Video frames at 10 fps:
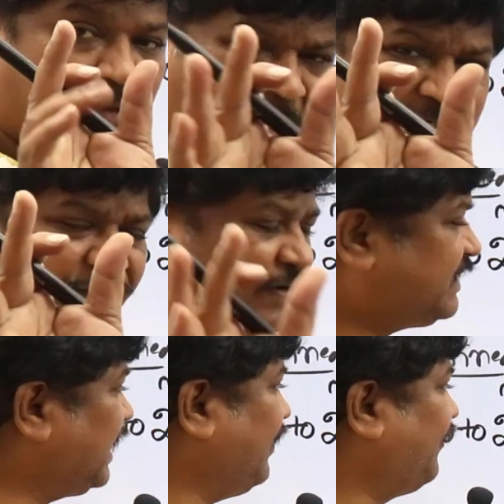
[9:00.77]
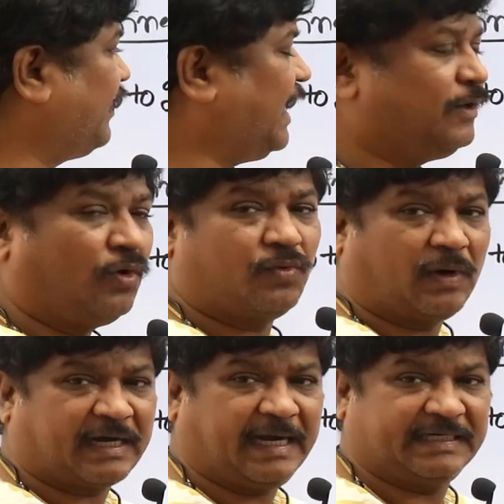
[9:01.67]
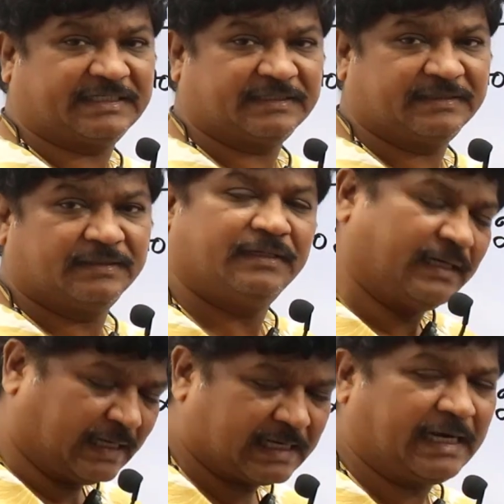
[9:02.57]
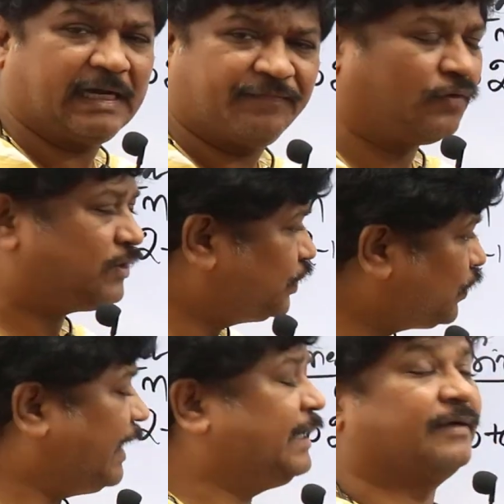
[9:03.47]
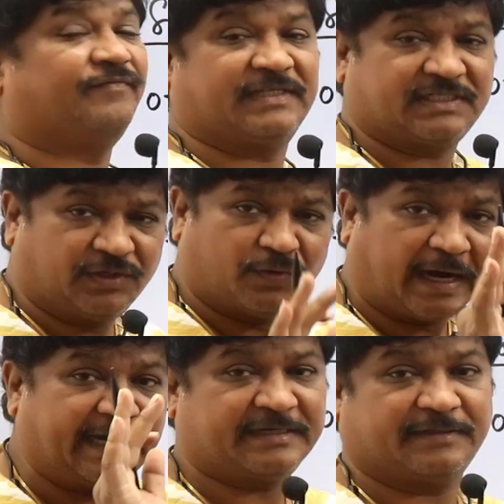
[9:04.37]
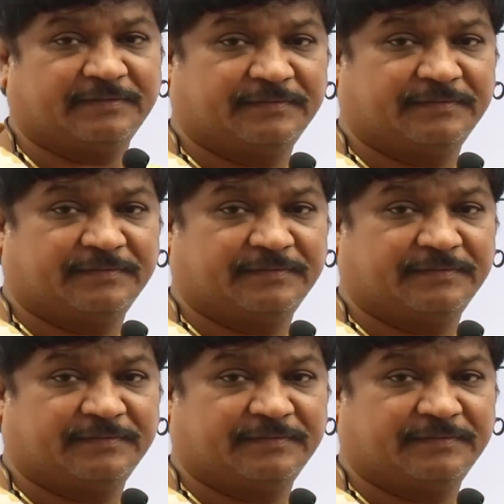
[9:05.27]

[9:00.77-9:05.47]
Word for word: Write yourself. I don't want to write. I'll write, of course you write. First you write.